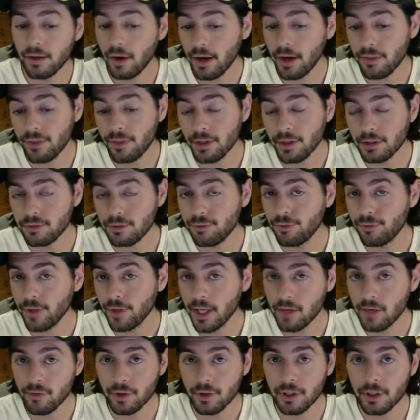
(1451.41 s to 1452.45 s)
I think the
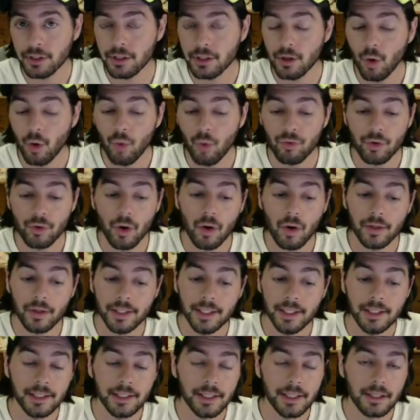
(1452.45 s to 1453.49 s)
flavor and the overall
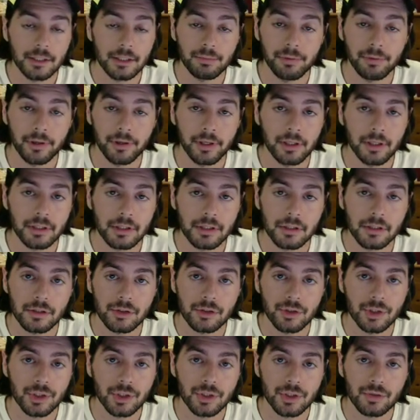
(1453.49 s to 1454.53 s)
eating experience is
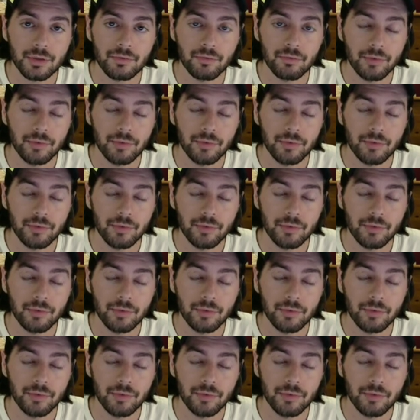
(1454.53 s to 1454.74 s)
just